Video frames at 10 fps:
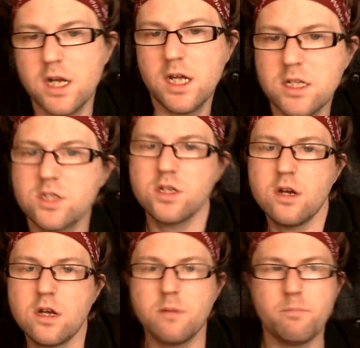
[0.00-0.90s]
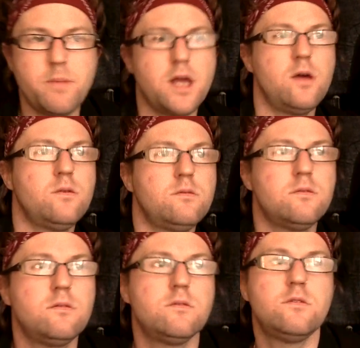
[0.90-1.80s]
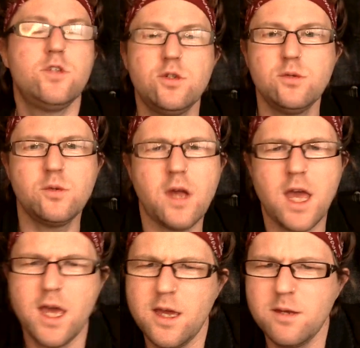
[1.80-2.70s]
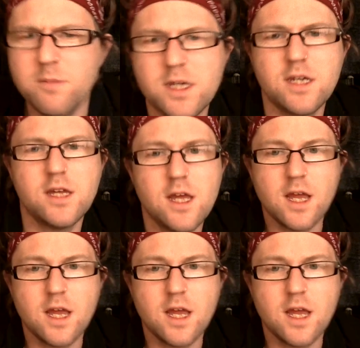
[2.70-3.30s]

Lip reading: Let's talk about you and me.